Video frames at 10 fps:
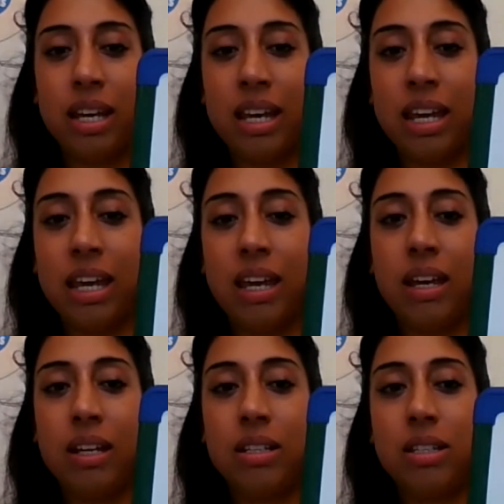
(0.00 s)
it,
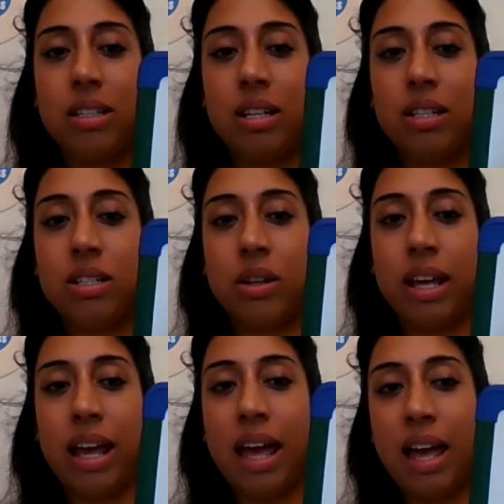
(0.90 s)
the
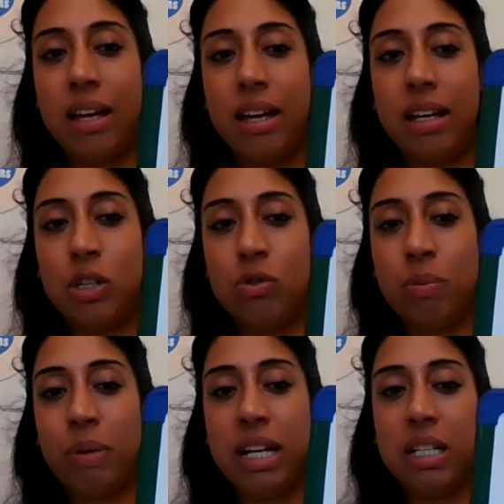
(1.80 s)
at is
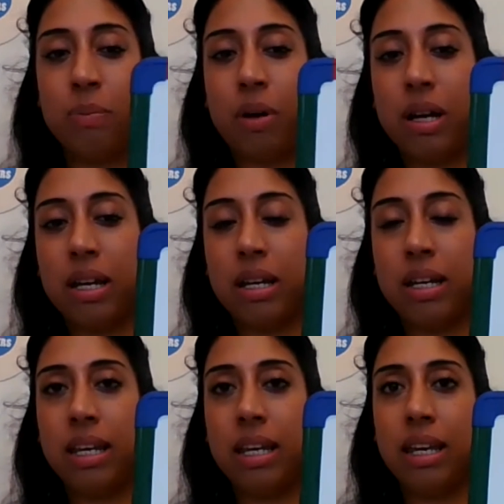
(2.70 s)
replaced by an
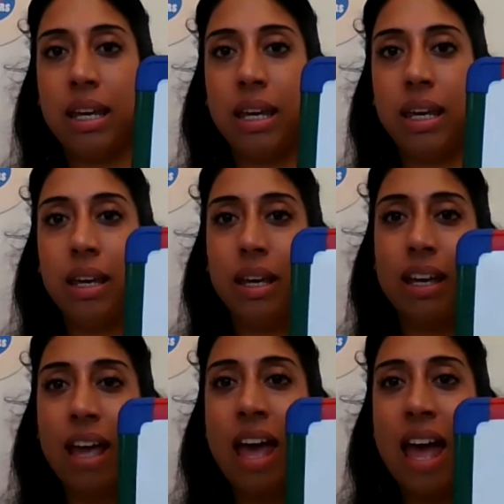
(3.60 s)
it.
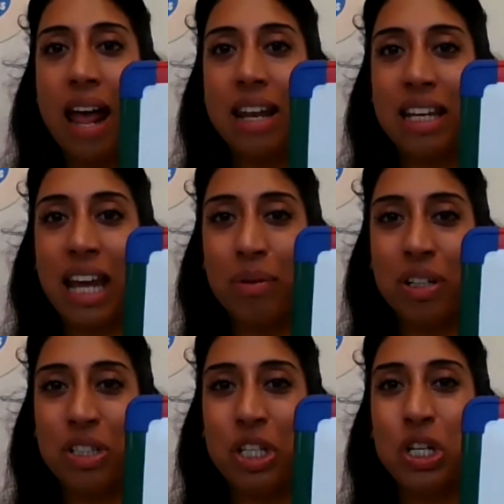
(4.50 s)
And the game
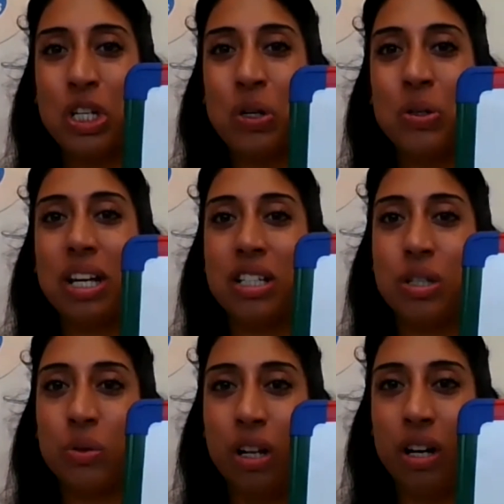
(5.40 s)
continues
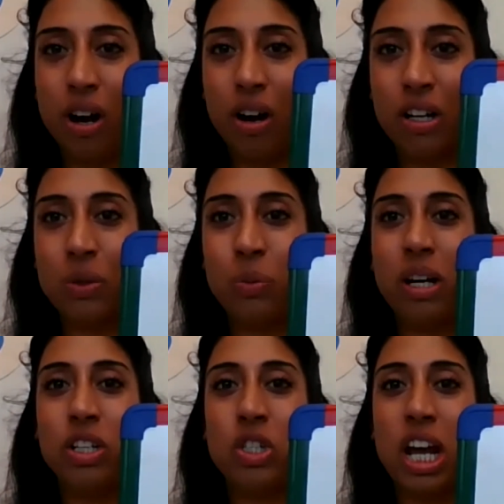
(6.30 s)
until the last
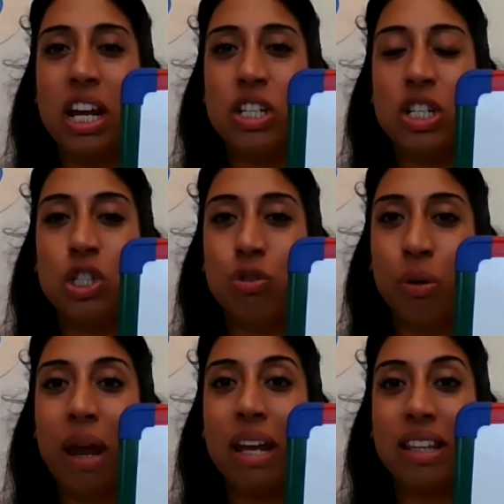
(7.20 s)
word changes to
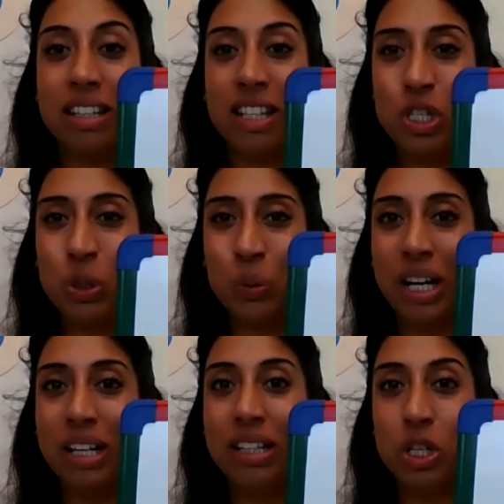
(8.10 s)
make the initial
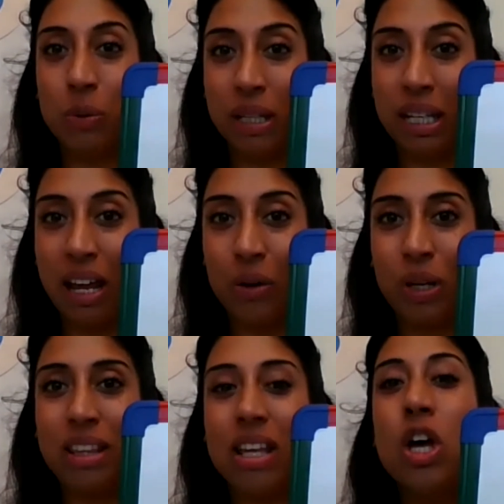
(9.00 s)
word that you began
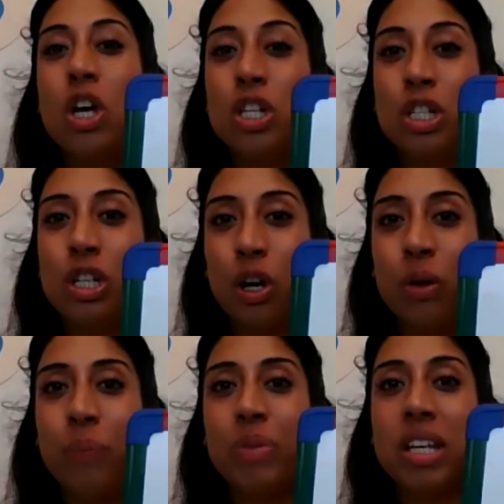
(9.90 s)
with. So
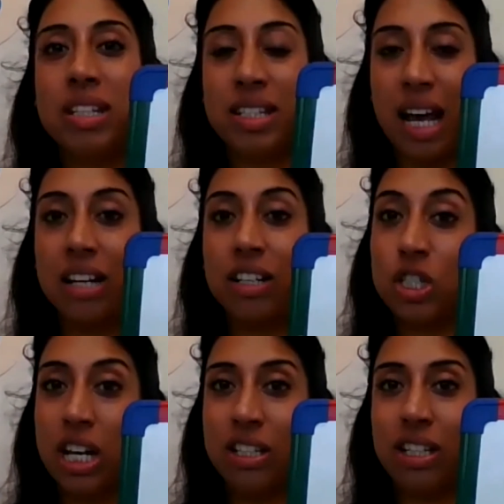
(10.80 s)
sat
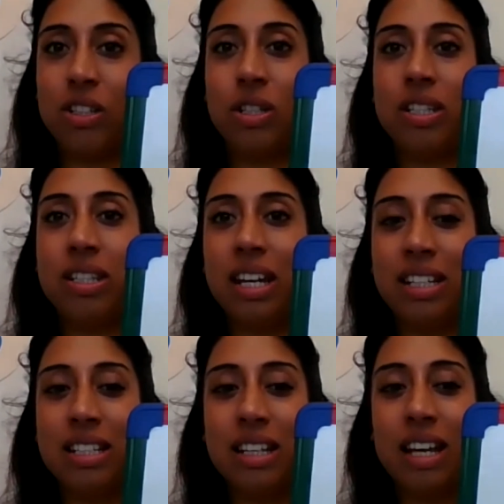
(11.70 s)
changes into sit,
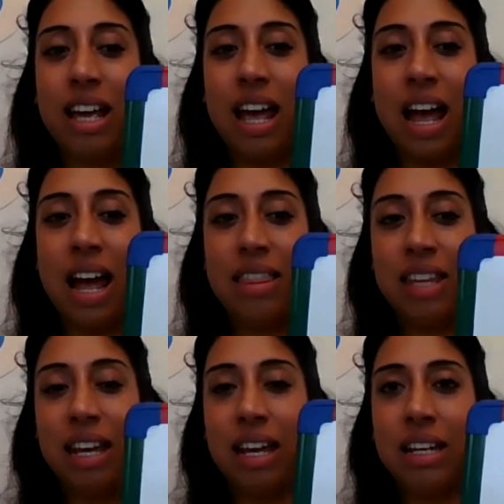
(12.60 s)
and
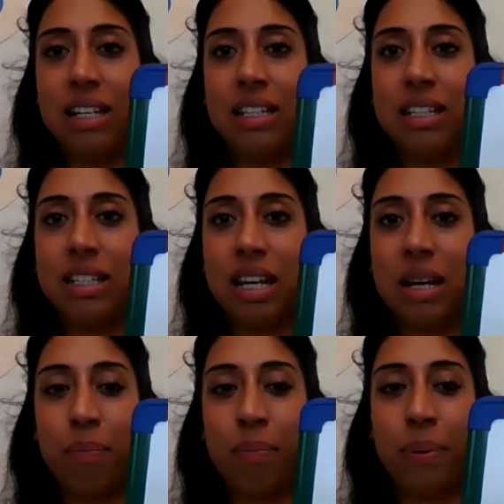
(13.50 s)
then
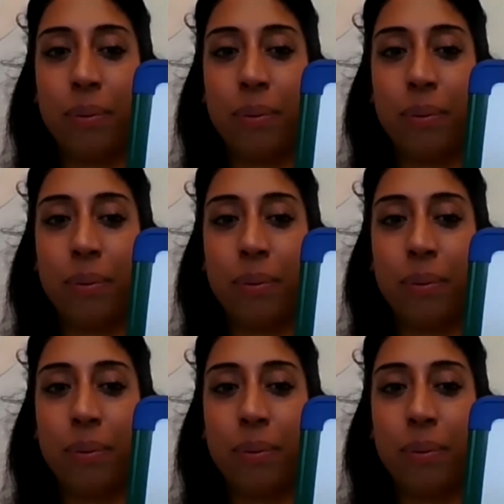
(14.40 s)
sit,